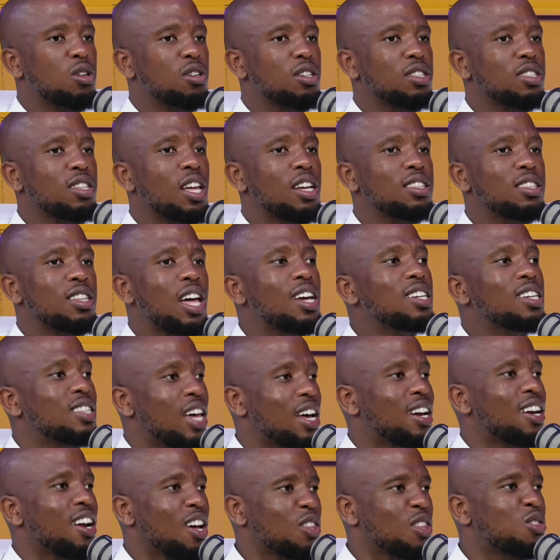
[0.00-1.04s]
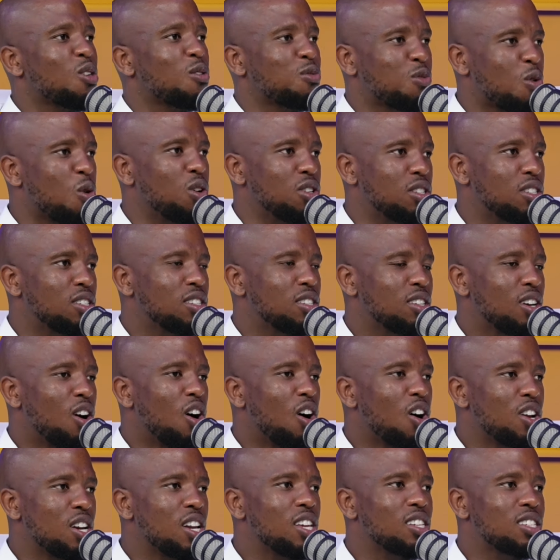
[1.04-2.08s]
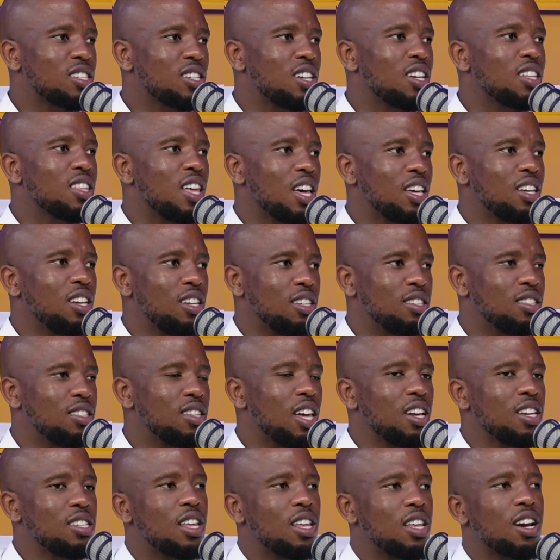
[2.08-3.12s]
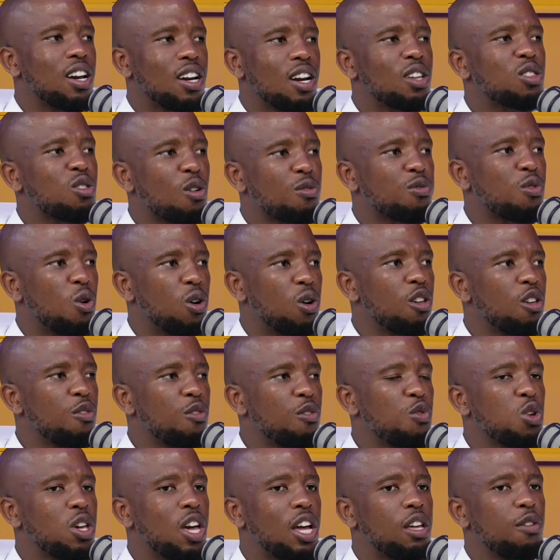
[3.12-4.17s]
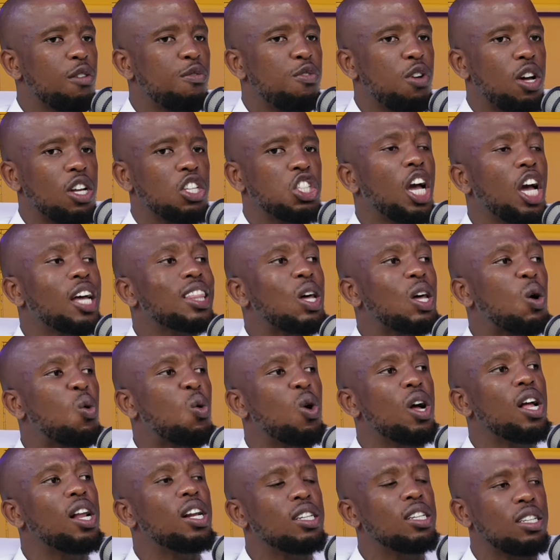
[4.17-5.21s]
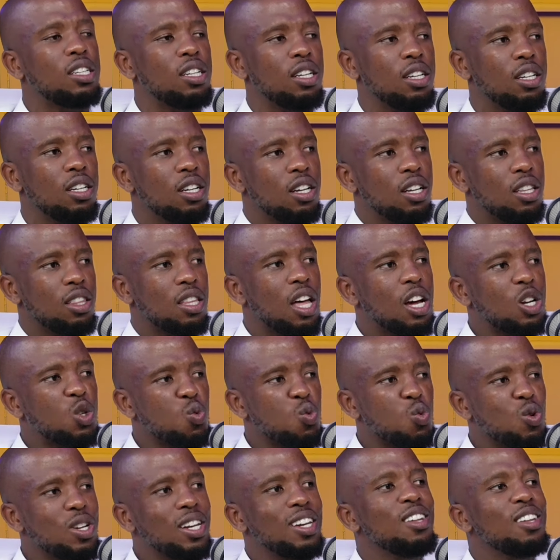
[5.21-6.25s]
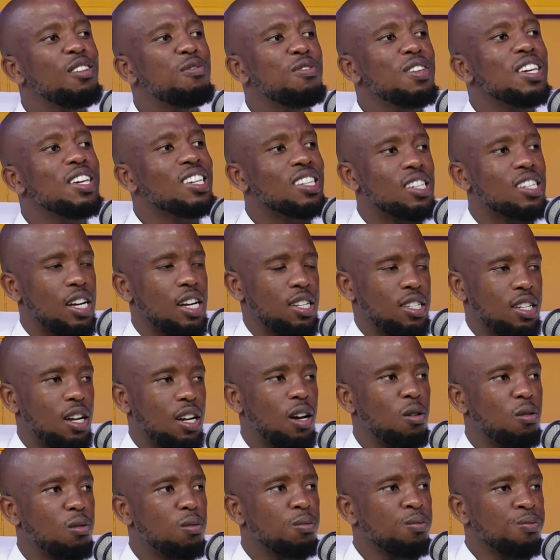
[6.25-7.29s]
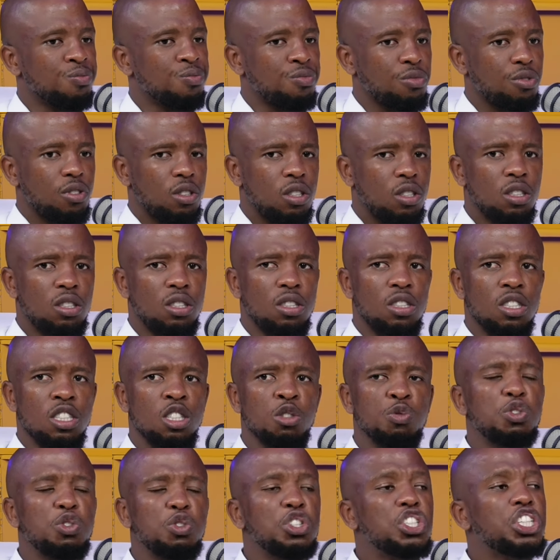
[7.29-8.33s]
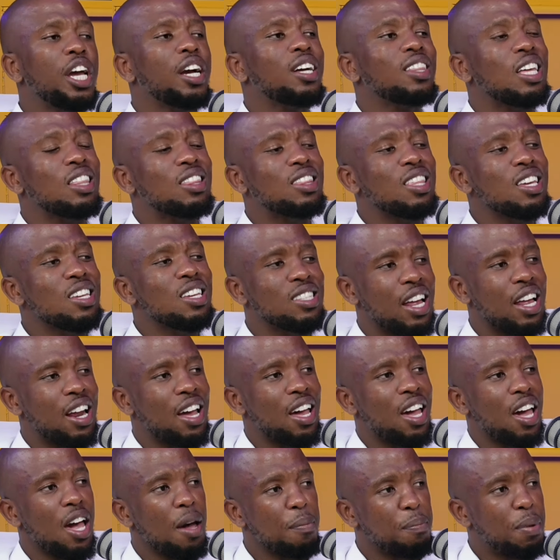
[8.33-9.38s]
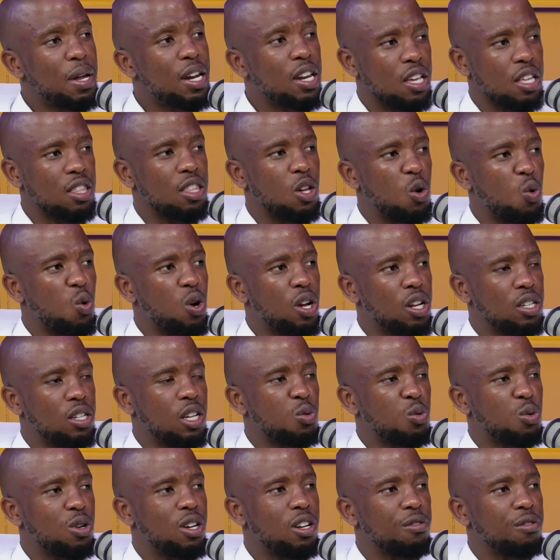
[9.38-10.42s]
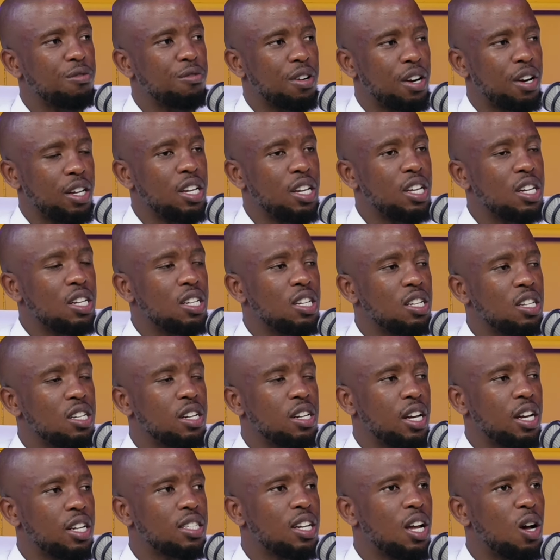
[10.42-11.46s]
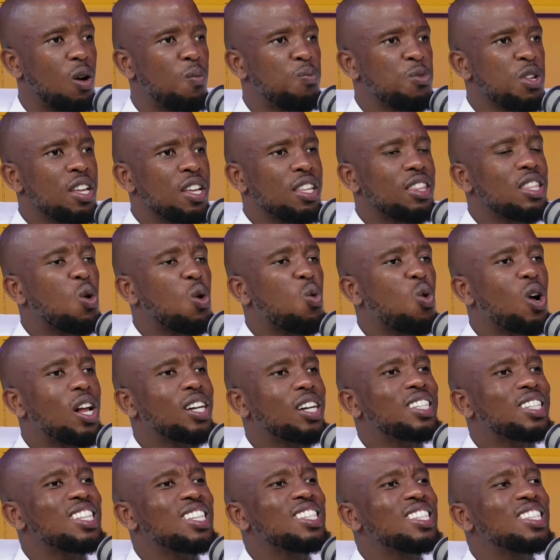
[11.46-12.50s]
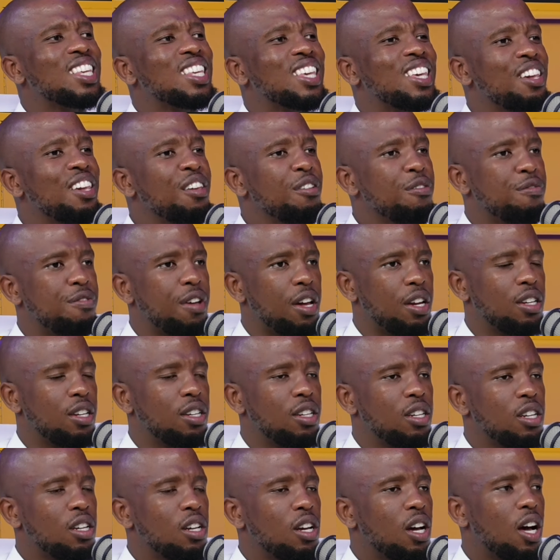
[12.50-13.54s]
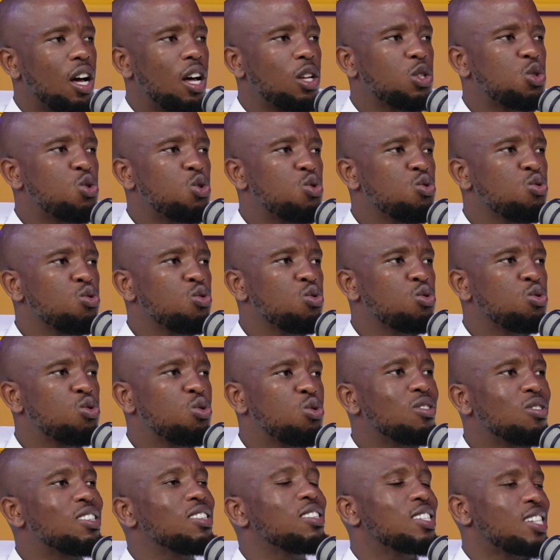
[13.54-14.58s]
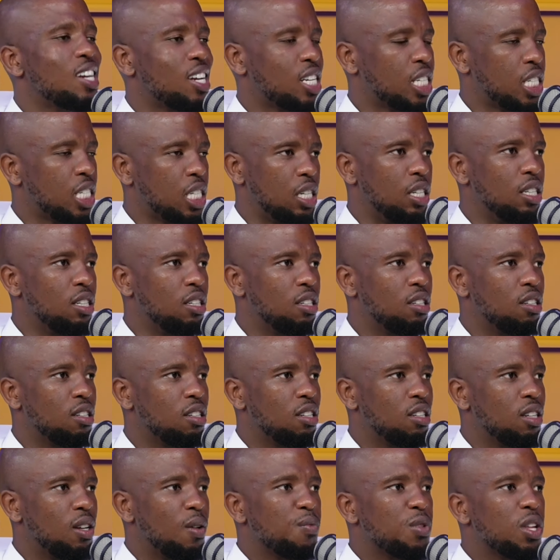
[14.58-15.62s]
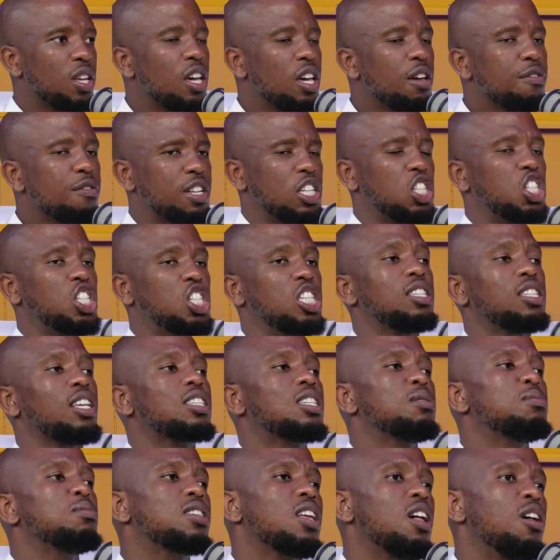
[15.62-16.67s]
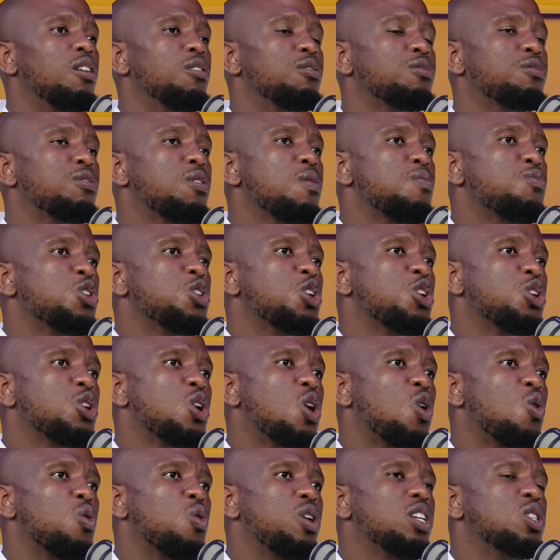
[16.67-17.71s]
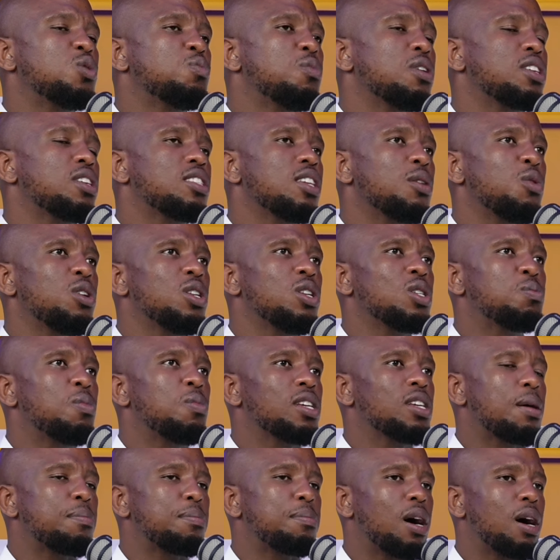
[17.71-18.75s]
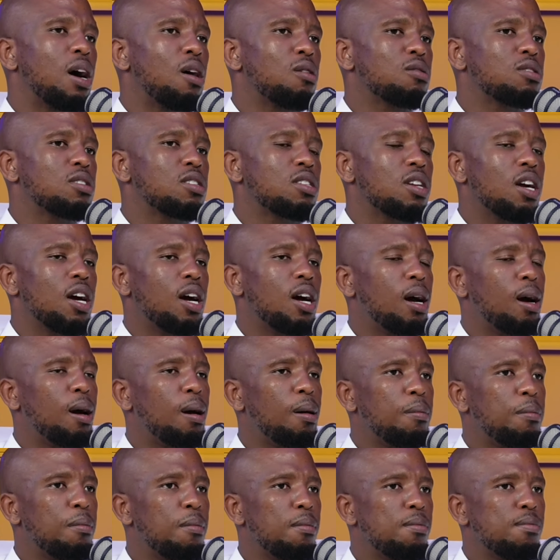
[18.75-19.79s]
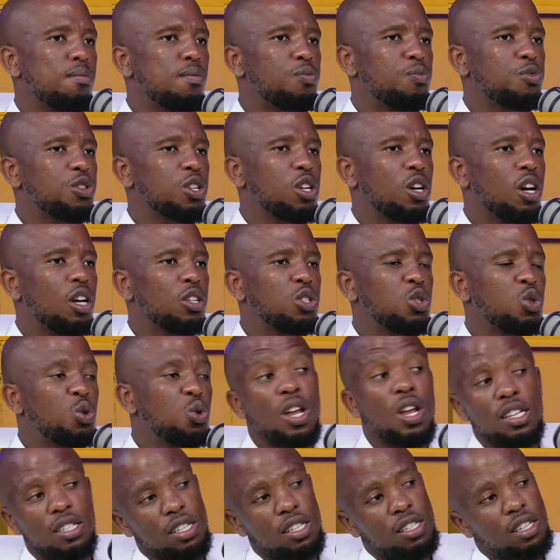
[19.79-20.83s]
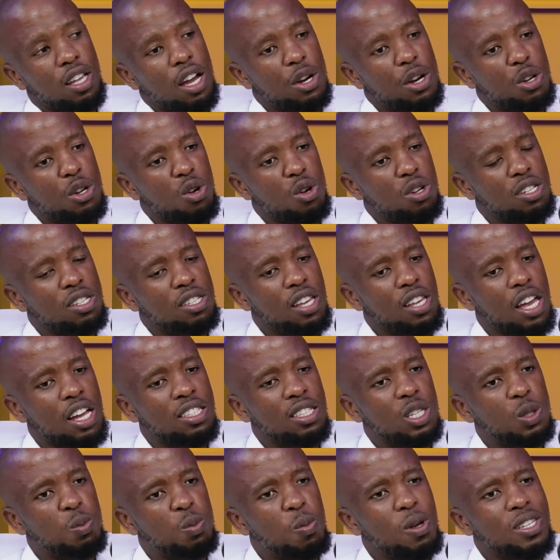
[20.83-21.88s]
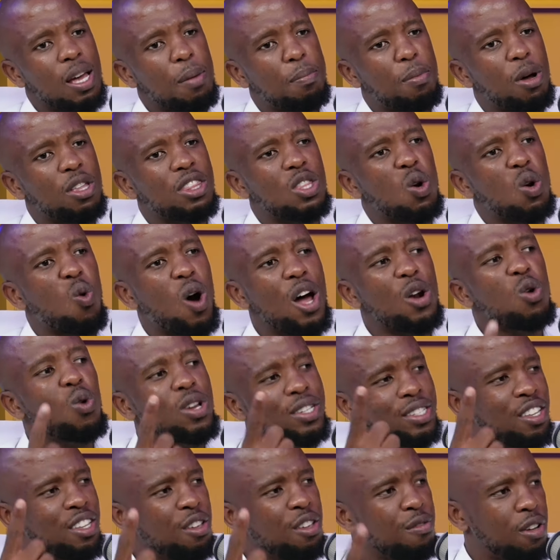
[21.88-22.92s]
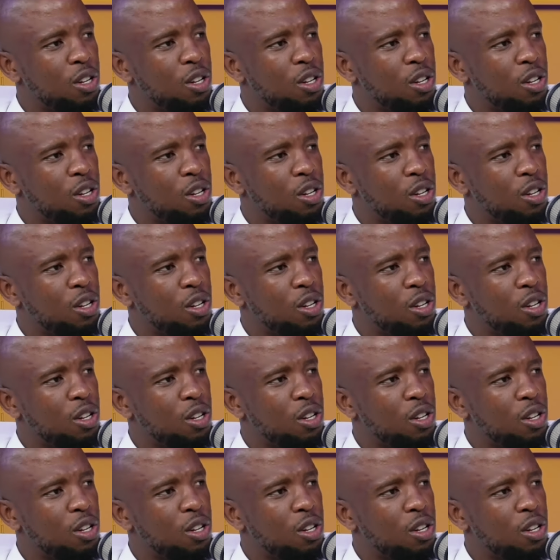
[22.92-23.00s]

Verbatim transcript: there is the wrath of God. Already. Honestly, there is. There is the wrath of God. if you, can, if you can check the world that we live in right now, if you check the things that are happening in the world that we live mm. in, in mm. right now, the world is given uh, to, to destruction. Yes. Even Jesus himself, you know, when he speaks when he speaks about um, uh, Judas Iscariot, he says he speaks about the one who was given